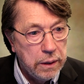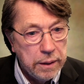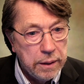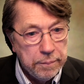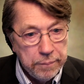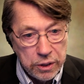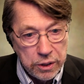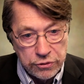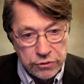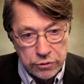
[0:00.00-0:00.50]

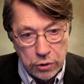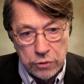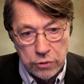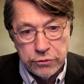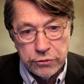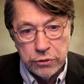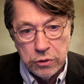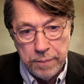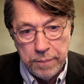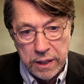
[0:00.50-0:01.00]
but it's
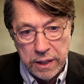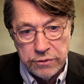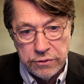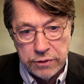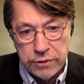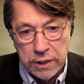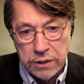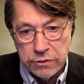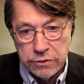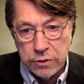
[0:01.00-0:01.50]
also, Ben
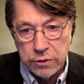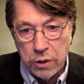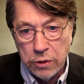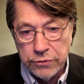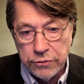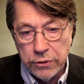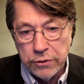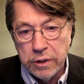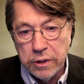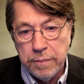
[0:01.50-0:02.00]
says, it's
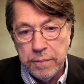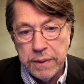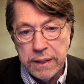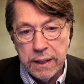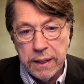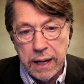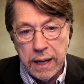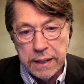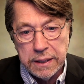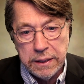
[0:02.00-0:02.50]
also going to be a
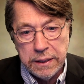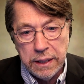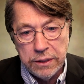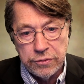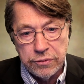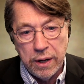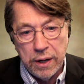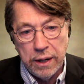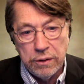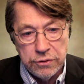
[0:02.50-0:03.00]
90-day
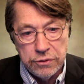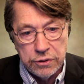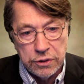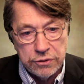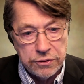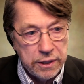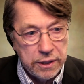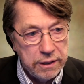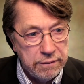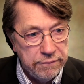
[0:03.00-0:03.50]
trial
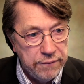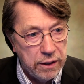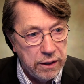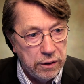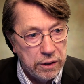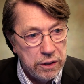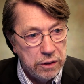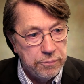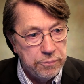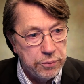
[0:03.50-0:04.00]
just like
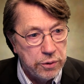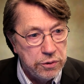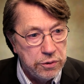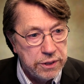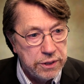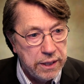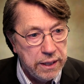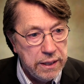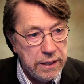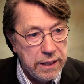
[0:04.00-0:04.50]
Final Cut Pro
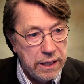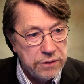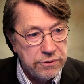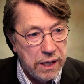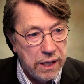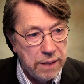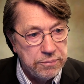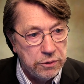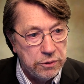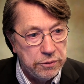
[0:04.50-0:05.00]
10. That's
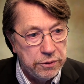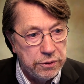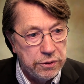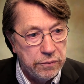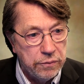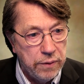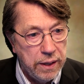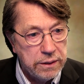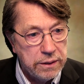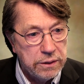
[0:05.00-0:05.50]
absolutely
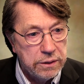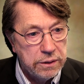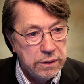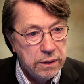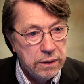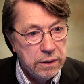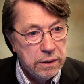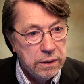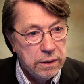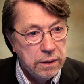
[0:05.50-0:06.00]
correct.
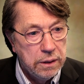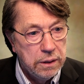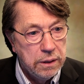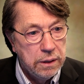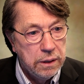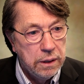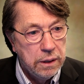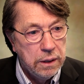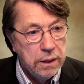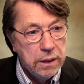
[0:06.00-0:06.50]

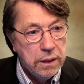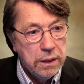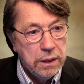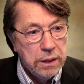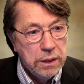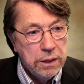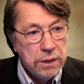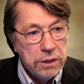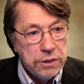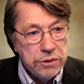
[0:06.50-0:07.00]

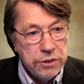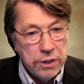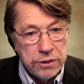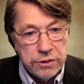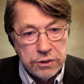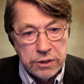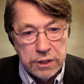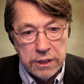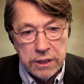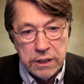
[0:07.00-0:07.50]

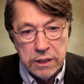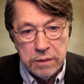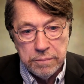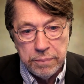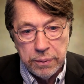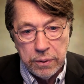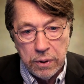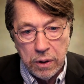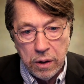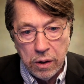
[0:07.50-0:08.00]
Justine
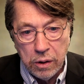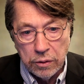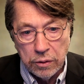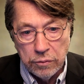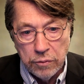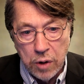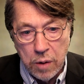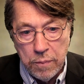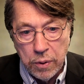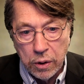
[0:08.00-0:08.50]
Paula
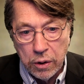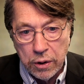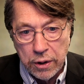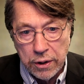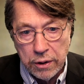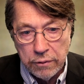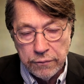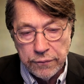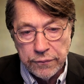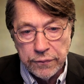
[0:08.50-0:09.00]

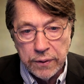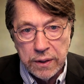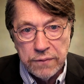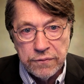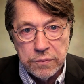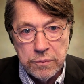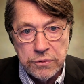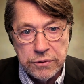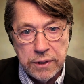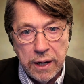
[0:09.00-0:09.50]
Robillard, our friend
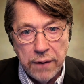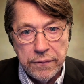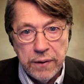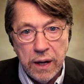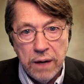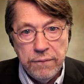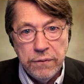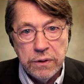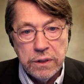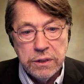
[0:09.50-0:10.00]
from South
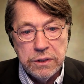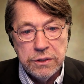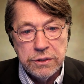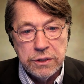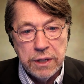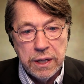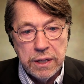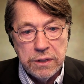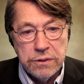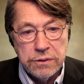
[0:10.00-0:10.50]
Africa,
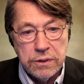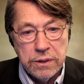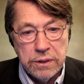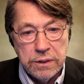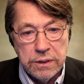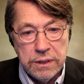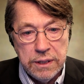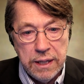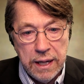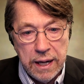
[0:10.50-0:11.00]
says,
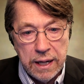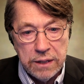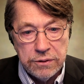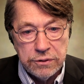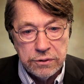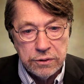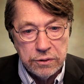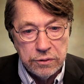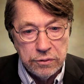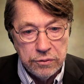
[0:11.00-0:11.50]

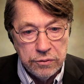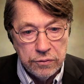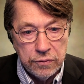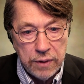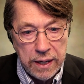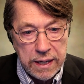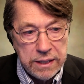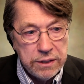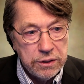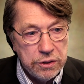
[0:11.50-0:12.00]
yes,
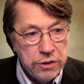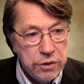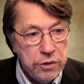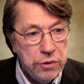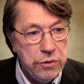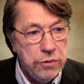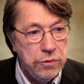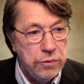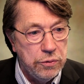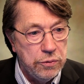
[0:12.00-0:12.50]
great
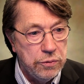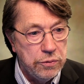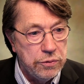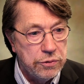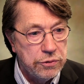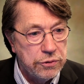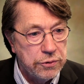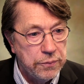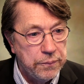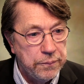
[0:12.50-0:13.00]

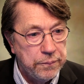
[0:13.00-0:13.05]
news.